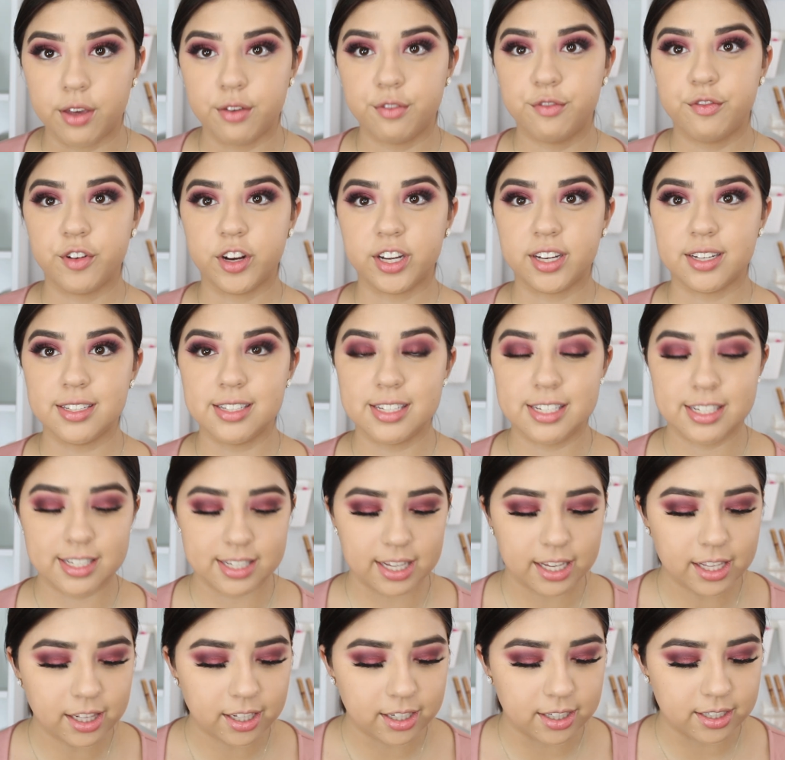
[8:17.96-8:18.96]
For
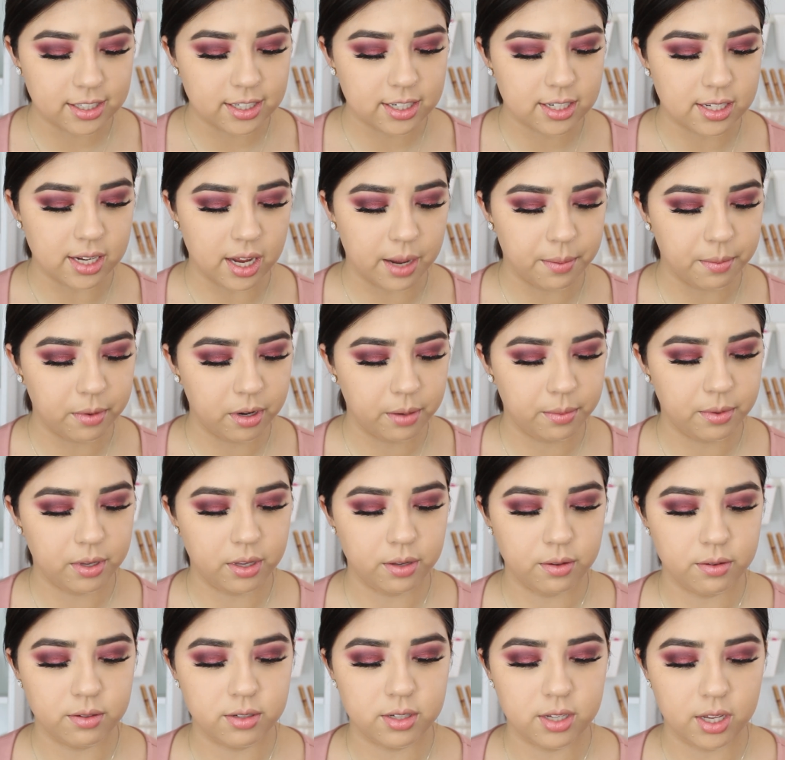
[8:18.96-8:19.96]
concealers, I'm going to be
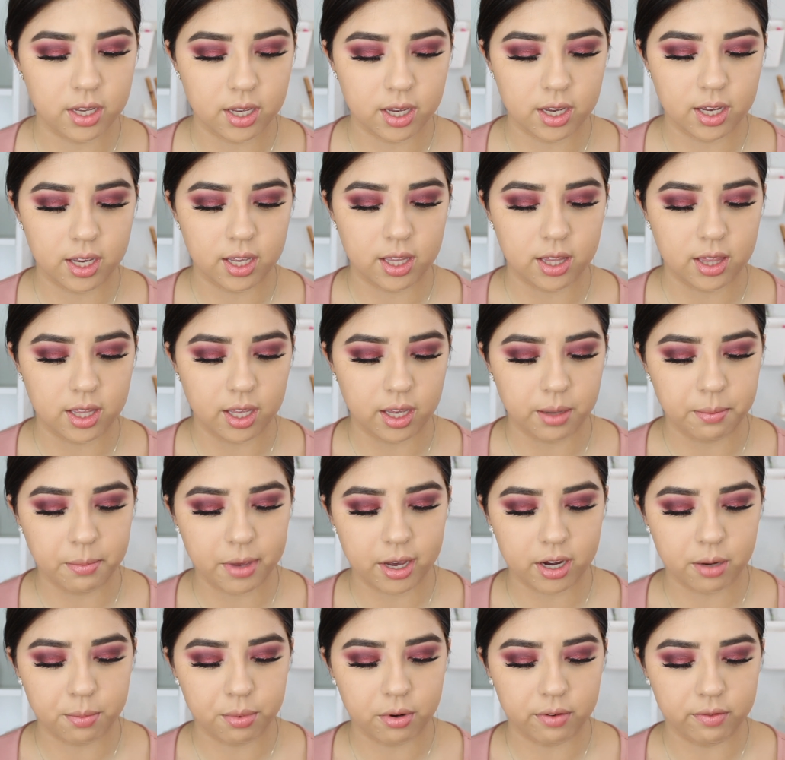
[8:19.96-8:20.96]
using the
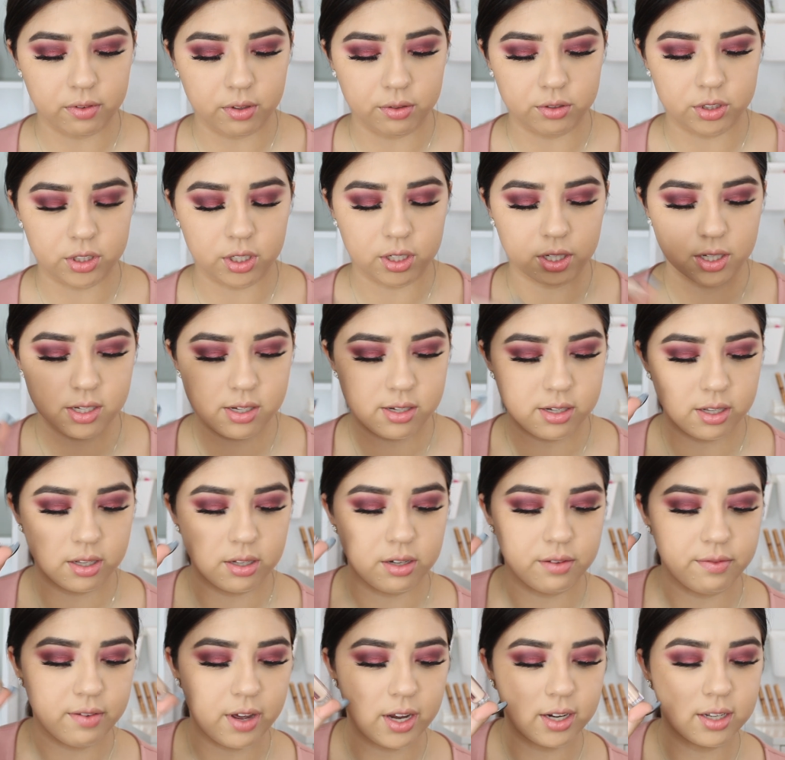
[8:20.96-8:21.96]
Makeup Revolution Concealer
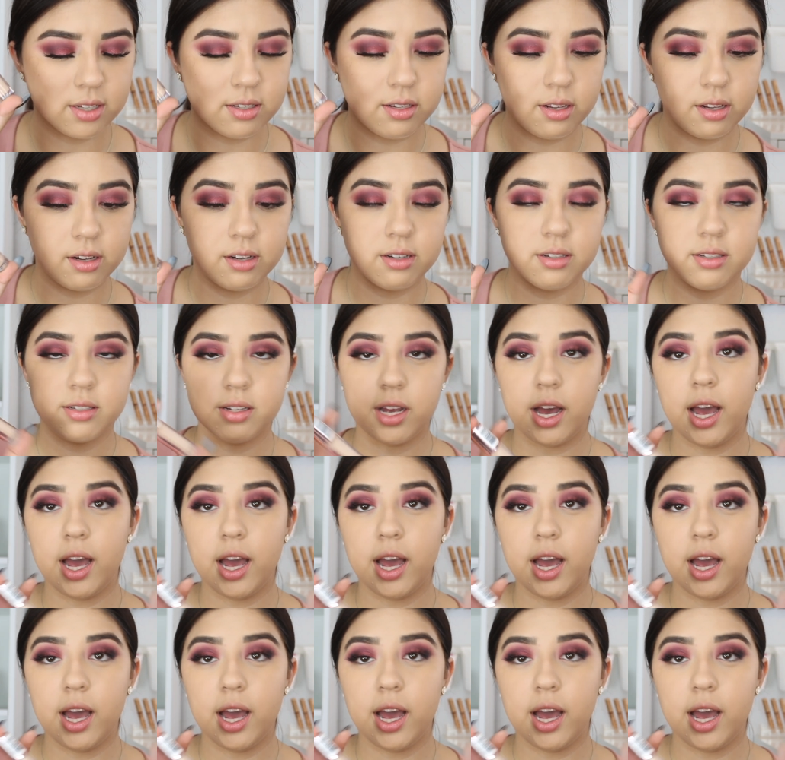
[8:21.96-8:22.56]
Define Concealers.